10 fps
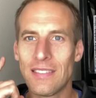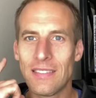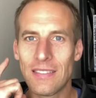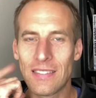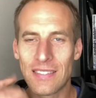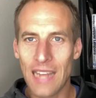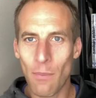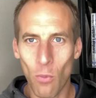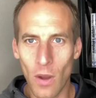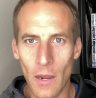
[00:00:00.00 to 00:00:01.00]
step
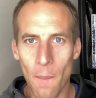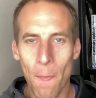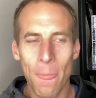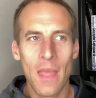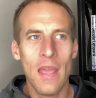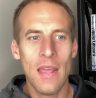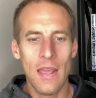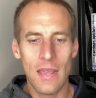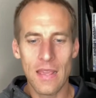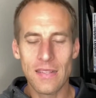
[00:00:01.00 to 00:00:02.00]
one
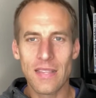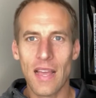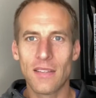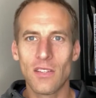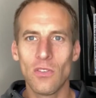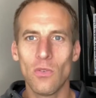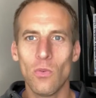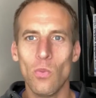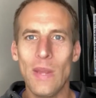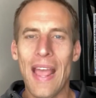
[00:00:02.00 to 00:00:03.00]
is that
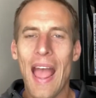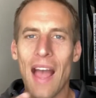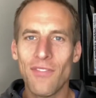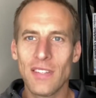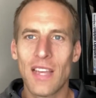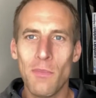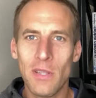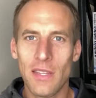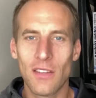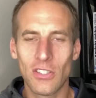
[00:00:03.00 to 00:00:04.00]
we have to come to
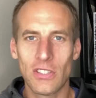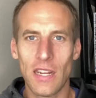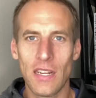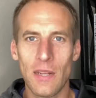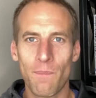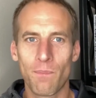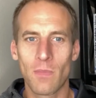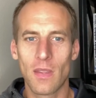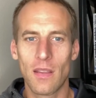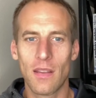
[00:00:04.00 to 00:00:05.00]
the understanding
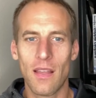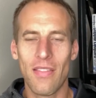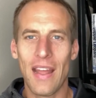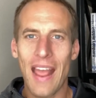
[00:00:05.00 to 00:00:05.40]
that